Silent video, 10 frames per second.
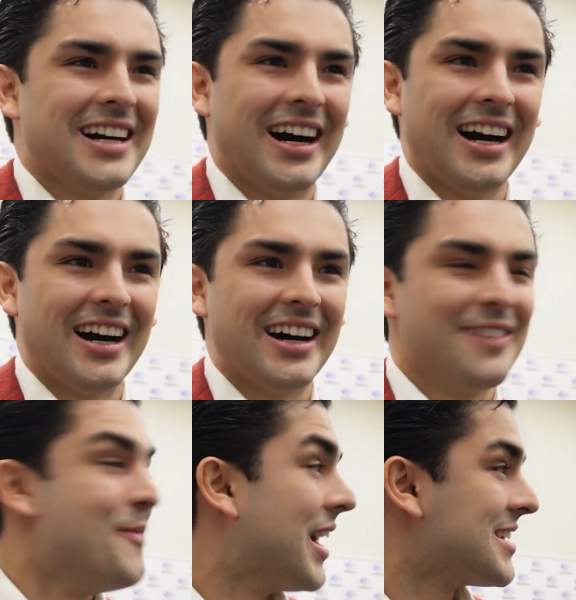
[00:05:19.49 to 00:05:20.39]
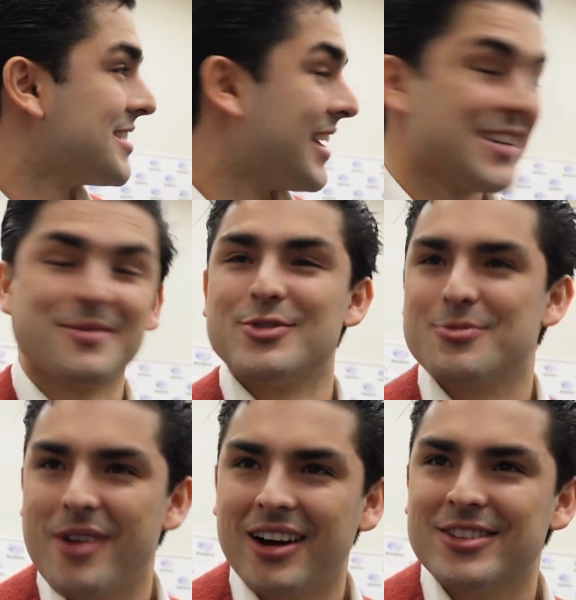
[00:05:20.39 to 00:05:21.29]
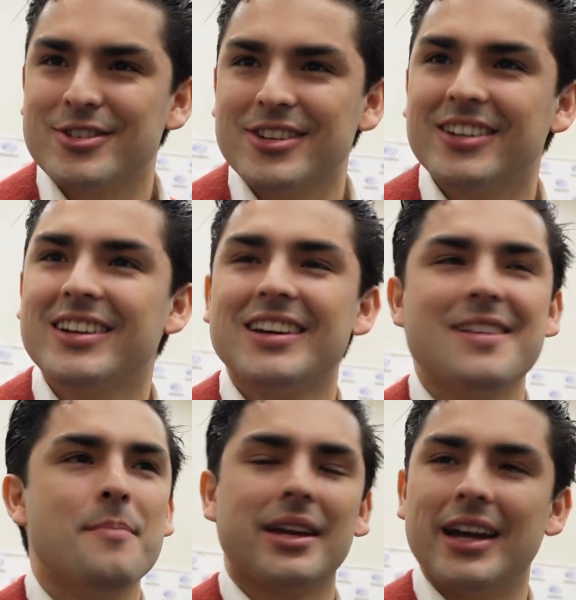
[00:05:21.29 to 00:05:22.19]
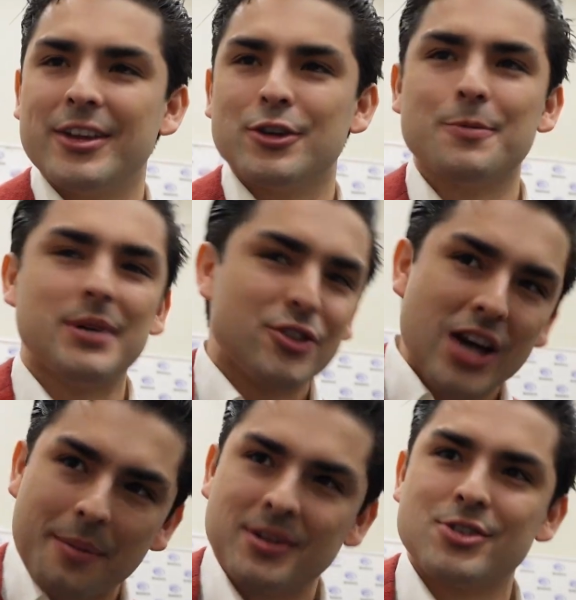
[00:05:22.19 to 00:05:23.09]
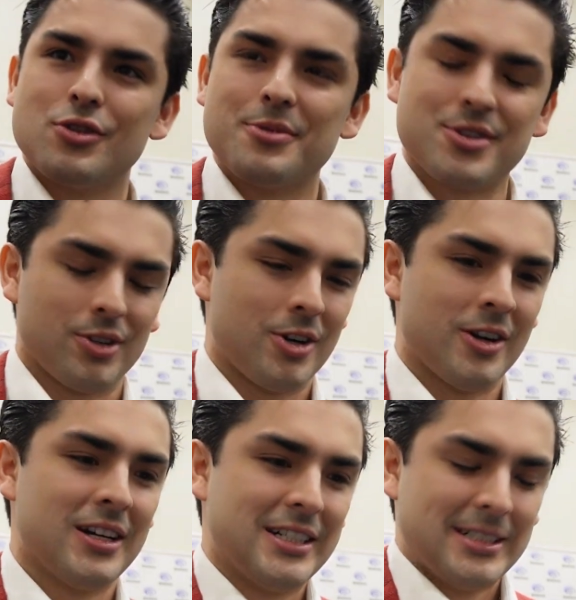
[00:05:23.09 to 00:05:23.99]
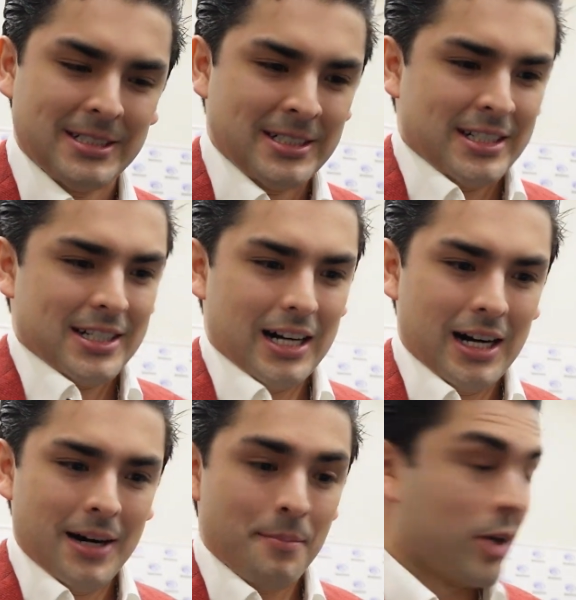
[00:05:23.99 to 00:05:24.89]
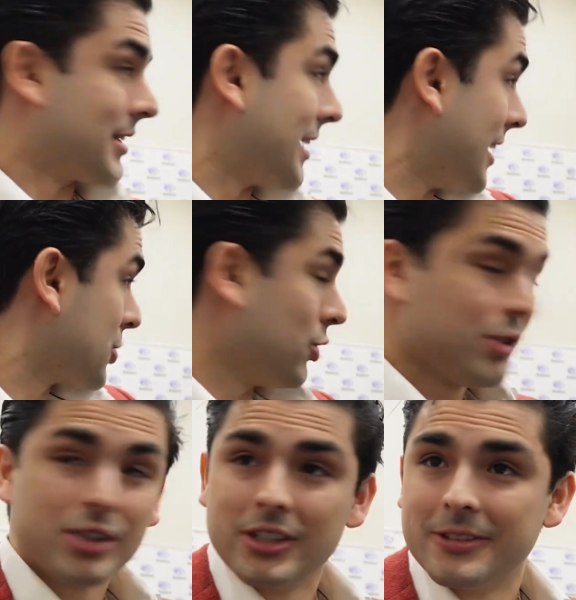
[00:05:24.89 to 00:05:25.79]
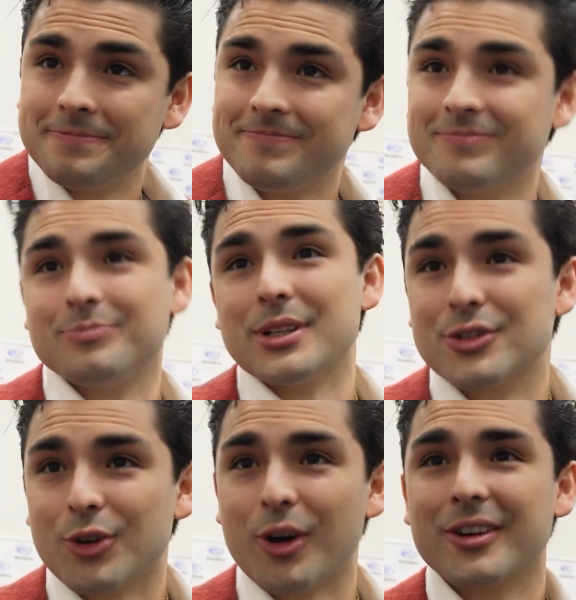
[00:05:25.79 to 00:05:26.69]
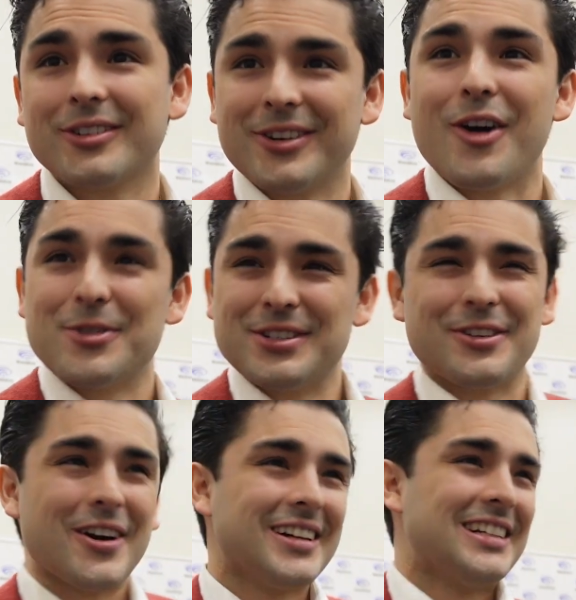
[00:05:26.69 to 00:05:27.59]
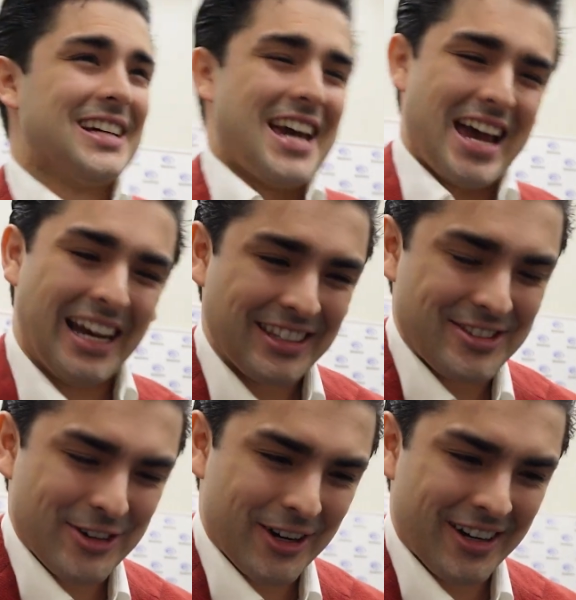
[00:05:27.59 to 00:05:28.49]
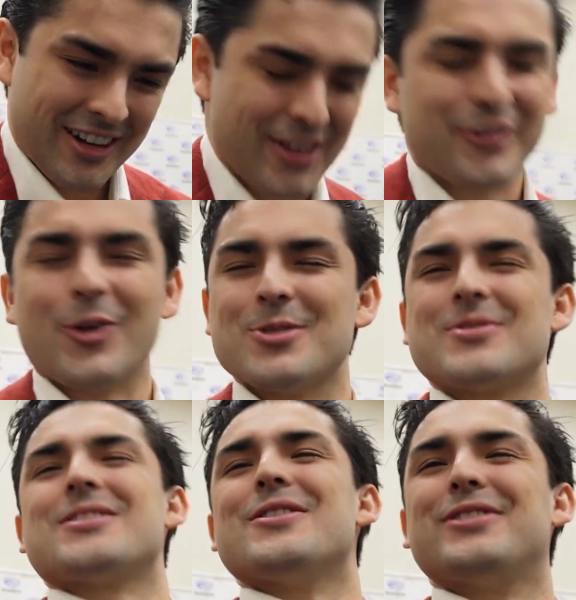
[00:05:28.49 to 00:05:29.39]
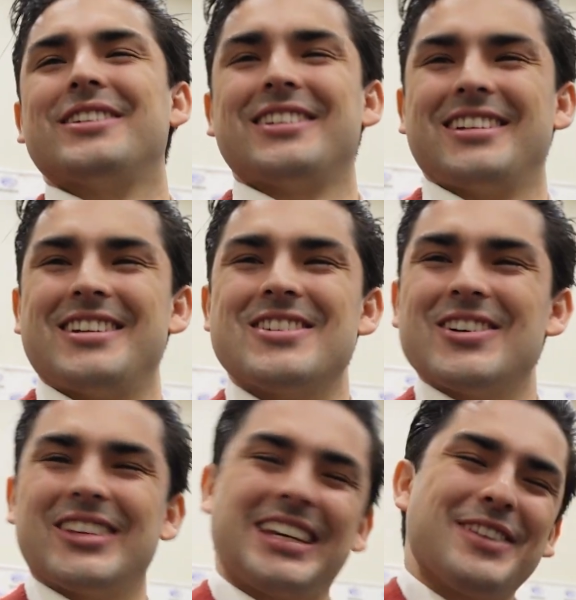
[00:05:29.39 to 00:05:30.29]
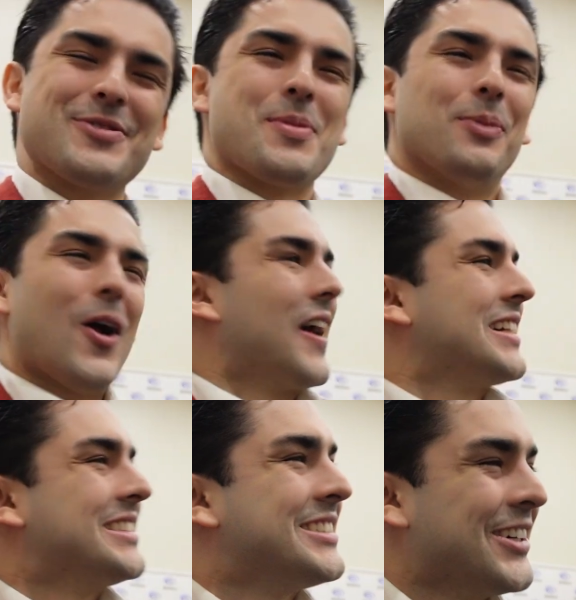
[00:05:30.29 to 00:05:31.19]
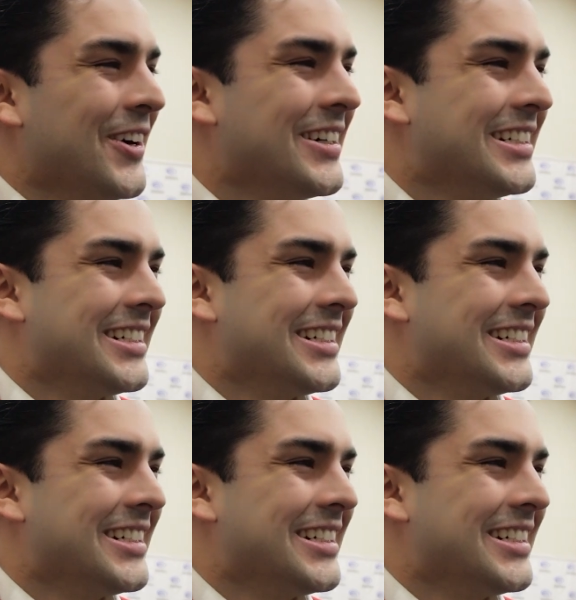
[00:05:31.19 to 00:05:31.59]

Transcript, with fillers: uh, Madison Iseman, Jumanji, Mackenyu, big Japanese superstar, uh, Mark Dacascos, big star, obviously, right? And, uh, and then, of course, myself, you know, the kid from the block. So,